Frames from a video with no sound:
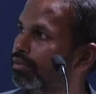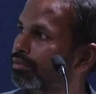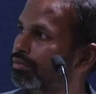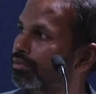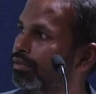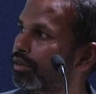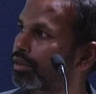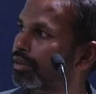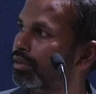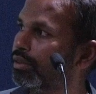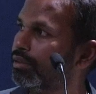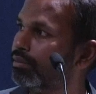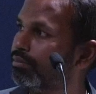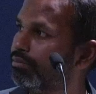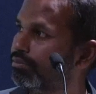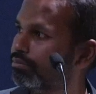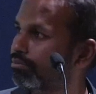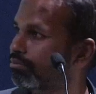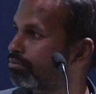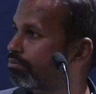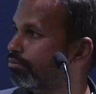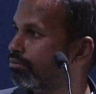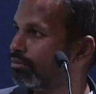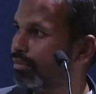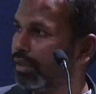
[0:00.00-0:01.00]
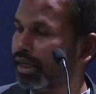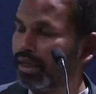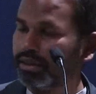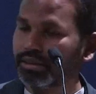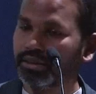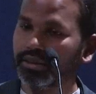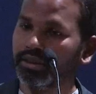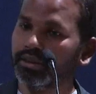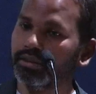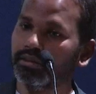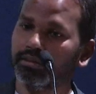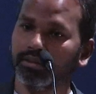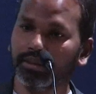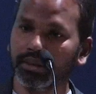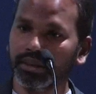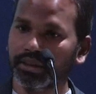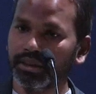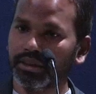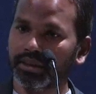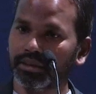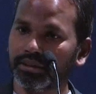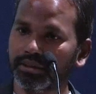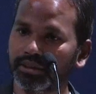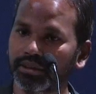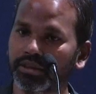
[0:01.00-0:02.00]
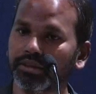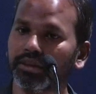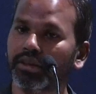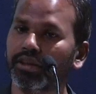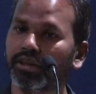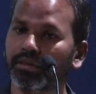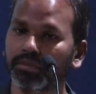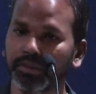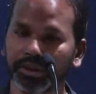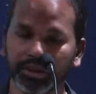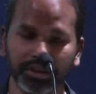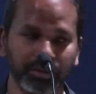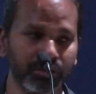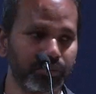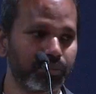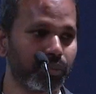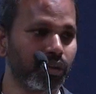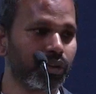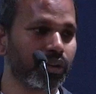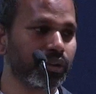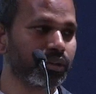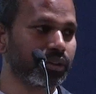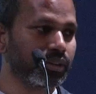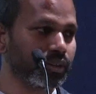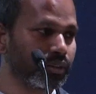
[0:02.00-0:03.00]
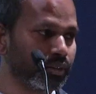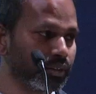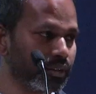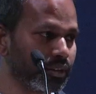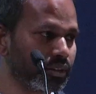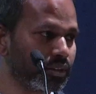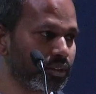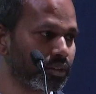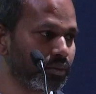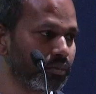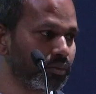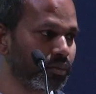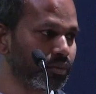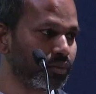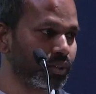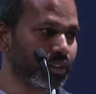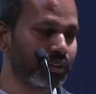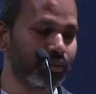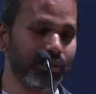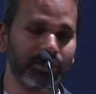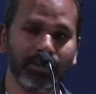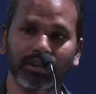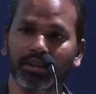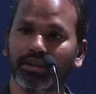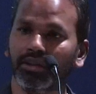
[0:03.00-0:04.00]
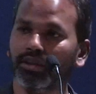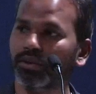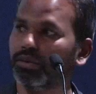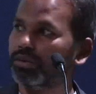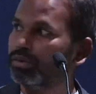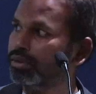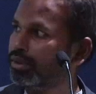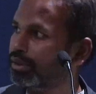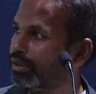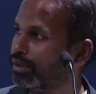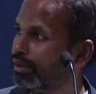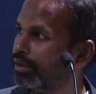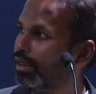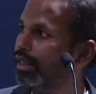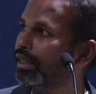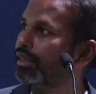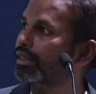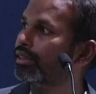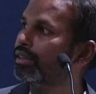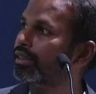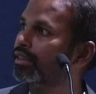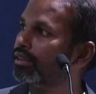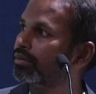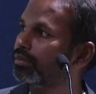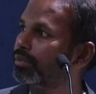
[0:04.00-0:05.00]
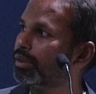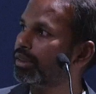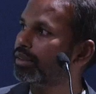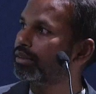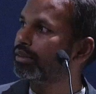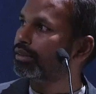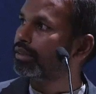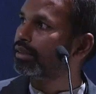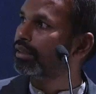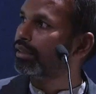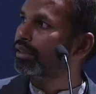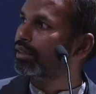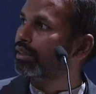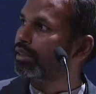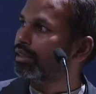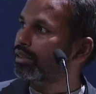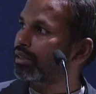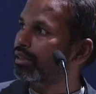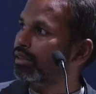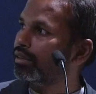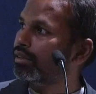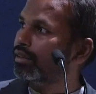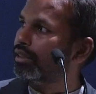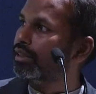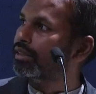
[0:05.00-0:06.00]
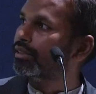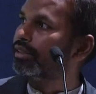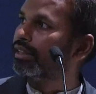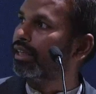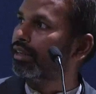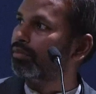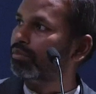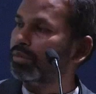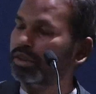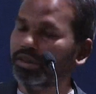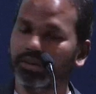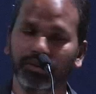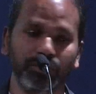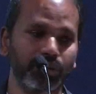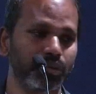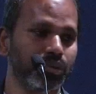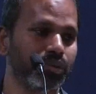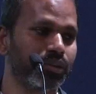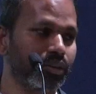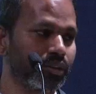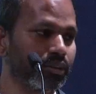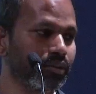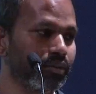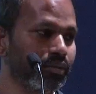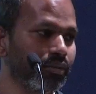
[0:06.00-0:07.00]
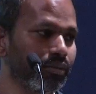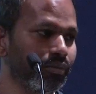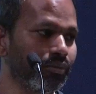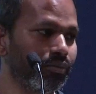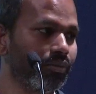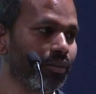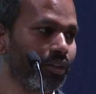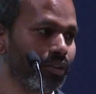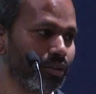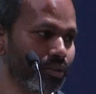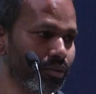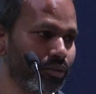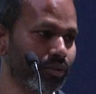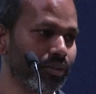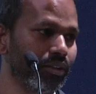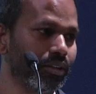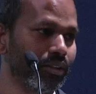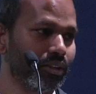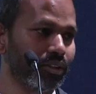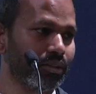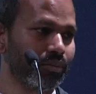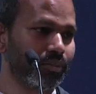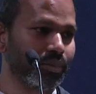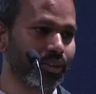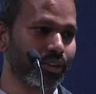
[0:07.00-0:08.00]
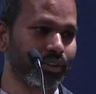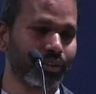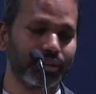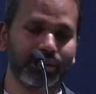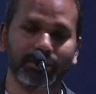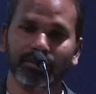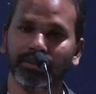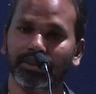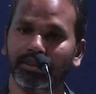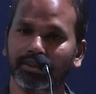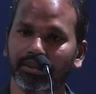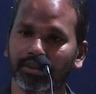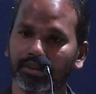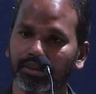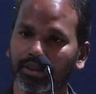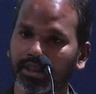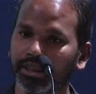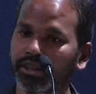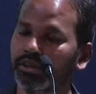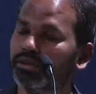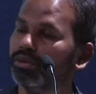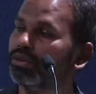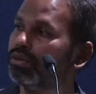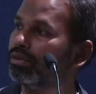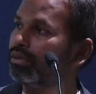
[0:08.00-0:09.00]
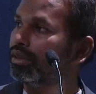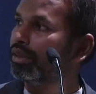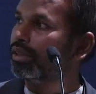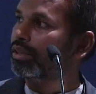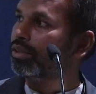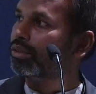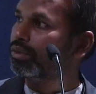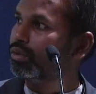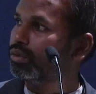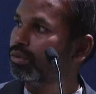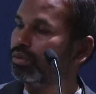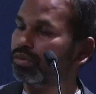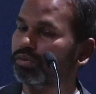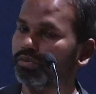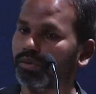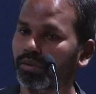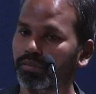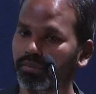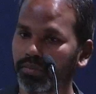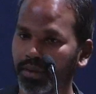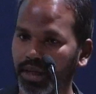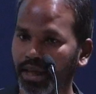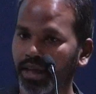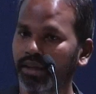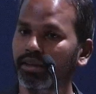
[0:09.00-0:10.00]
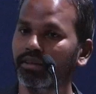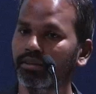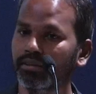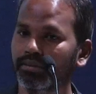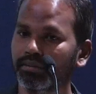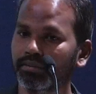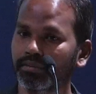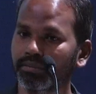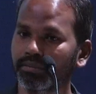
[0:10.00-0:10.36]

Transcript: for other circular business models and systems, which includes ATSPs, these can be used for those systems. And it's a great tool for planning.